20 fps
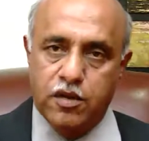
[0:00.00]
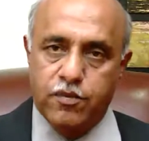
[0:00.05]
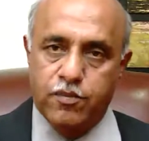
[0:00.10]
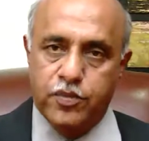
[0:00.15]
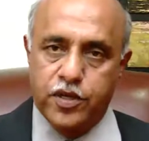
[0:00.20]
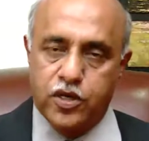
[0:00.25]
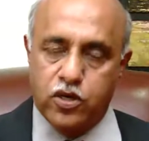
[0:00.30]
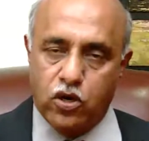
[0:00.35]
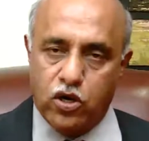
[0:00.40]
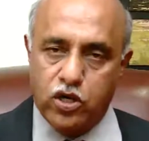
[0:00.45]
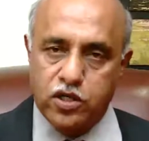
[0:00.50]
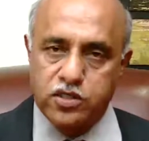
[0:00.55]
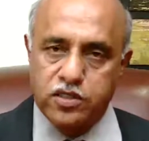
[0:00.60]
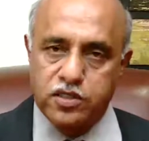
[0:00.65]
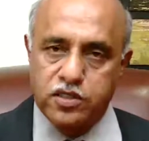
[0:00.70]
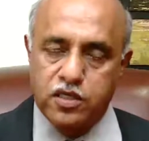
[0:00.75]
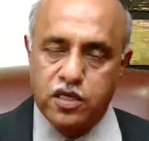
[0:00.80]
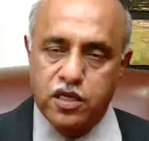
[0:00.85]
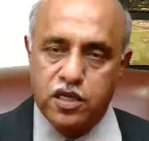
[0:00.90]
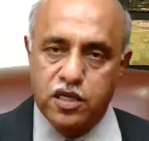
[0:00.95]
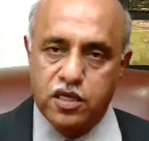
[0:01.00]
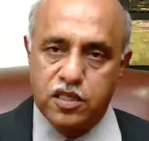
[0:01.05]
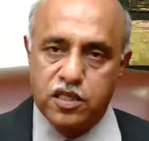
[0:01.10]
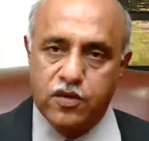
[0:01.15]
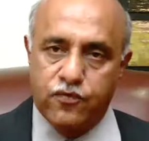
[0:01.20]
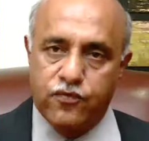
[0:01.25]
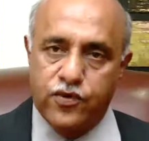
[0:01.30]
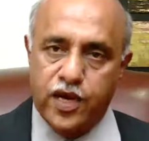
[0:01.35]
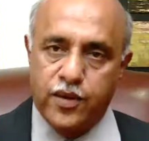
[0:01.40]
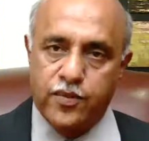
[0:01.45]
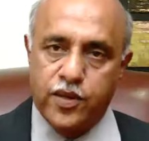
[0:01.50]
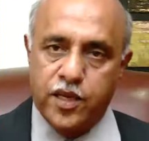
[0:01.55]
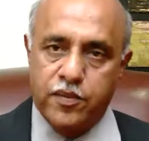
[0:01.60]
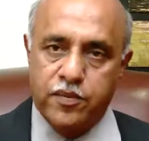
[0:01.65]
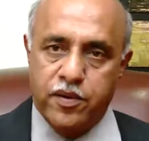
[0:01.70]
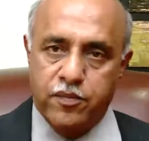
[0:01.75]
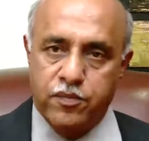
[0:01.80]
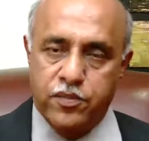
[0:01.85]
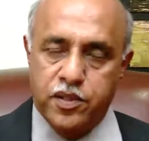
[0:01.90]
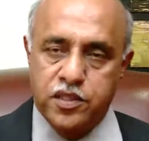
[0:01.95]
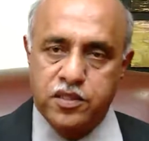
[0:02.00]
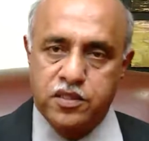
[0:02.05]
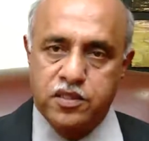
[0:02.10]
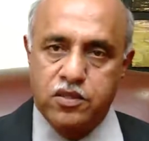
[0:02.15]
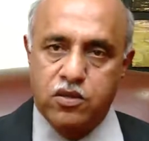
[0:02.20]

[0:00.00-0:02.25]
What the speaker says: because the family members